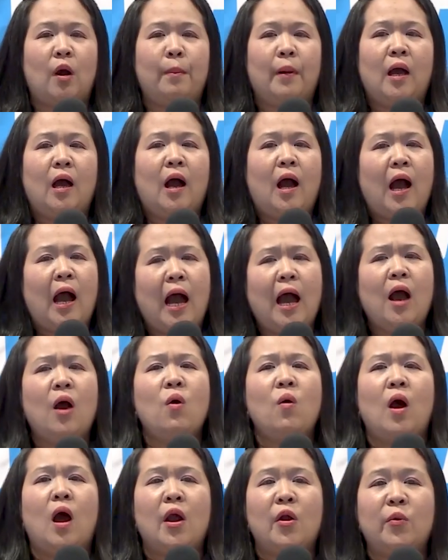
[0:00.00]
of how
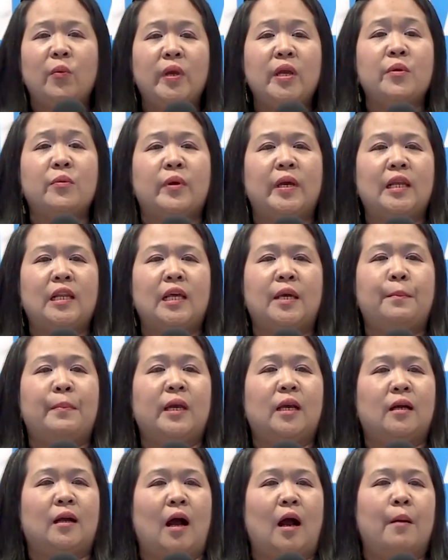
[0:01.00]
are we really
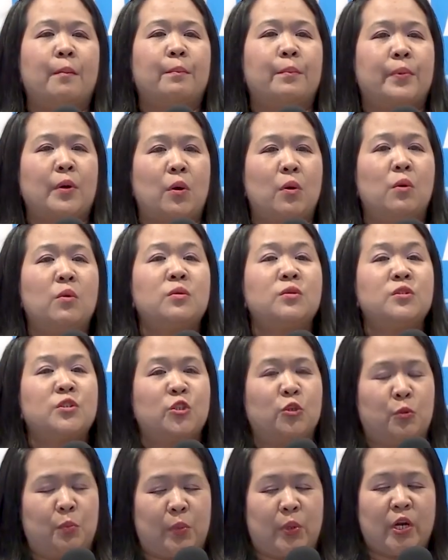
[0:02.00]
become
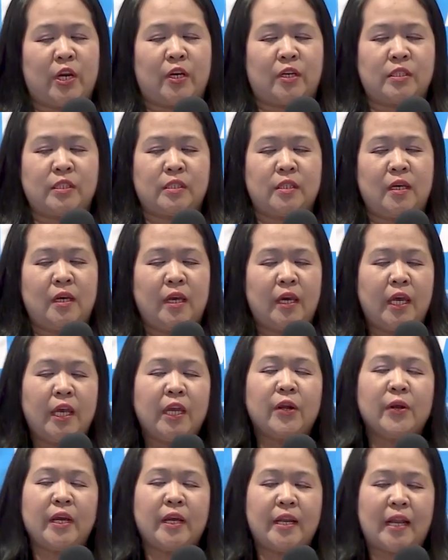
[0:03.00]
prosumers
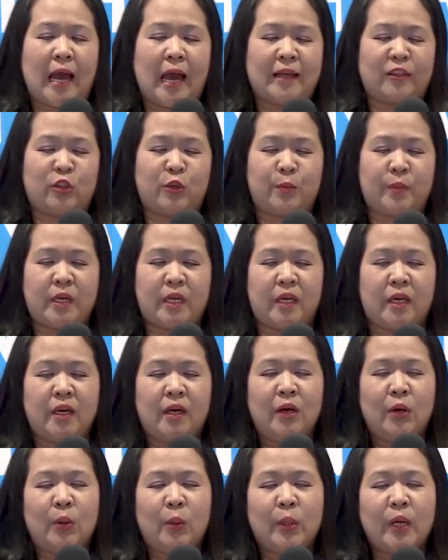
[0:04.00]
here in Atumi.
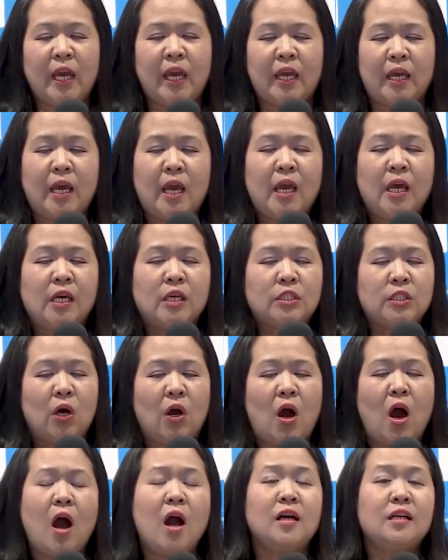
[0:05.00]
Okay,
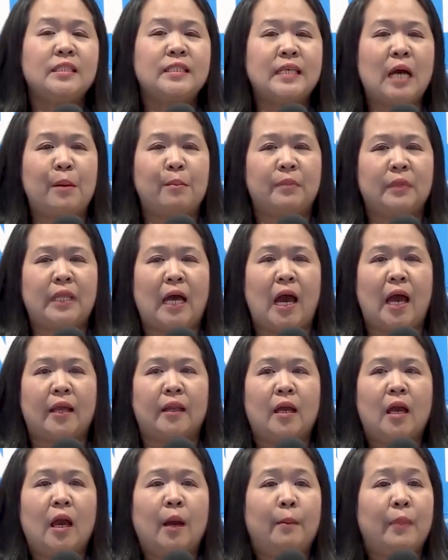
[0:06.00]
so
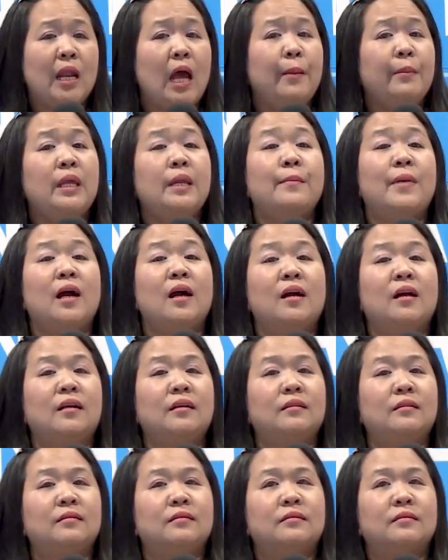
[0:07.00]
Hongsamdan, marami namang
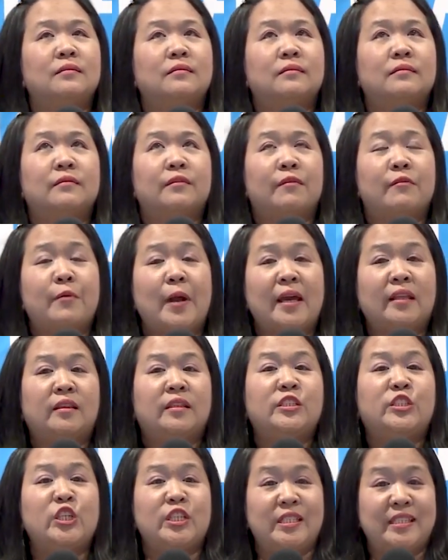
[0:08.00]

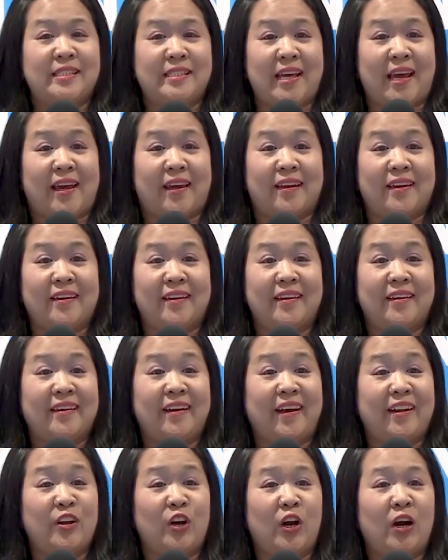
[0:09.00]
red ginseng,
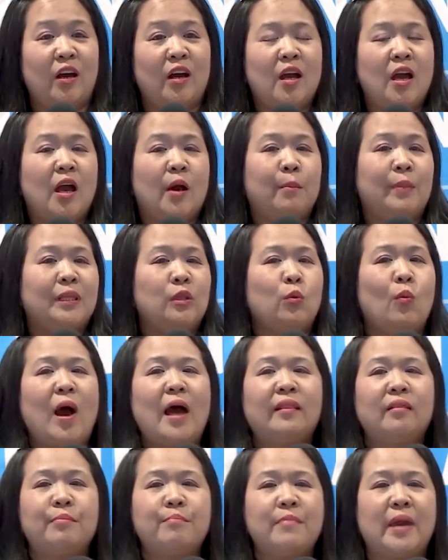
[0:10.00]
ano? But
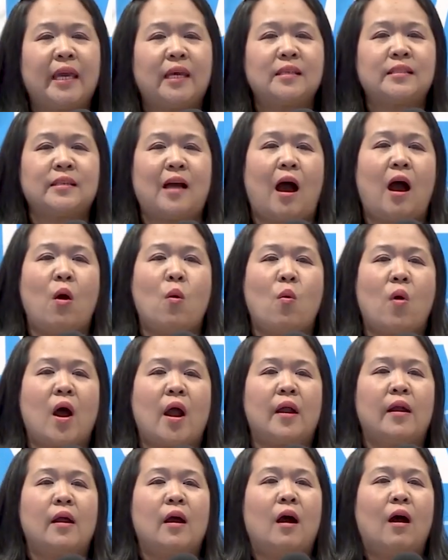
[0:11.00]
what makes
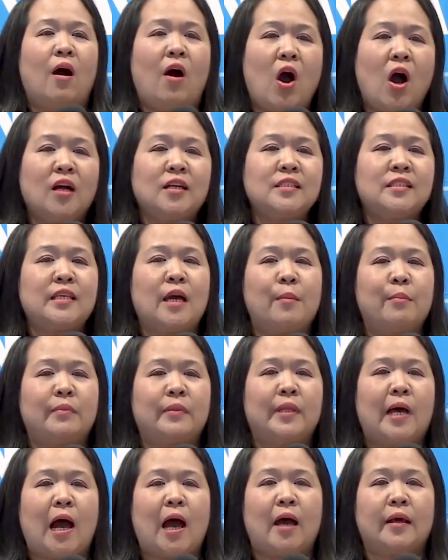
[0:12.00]
our
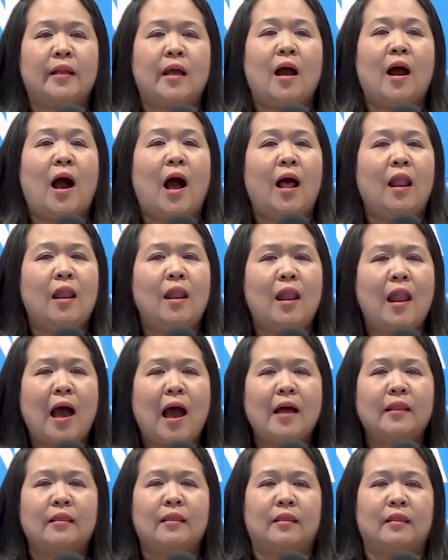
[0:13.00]
Hongsamdan a
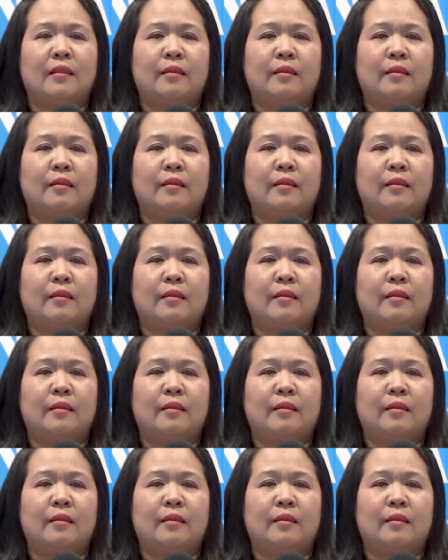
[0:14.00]
lot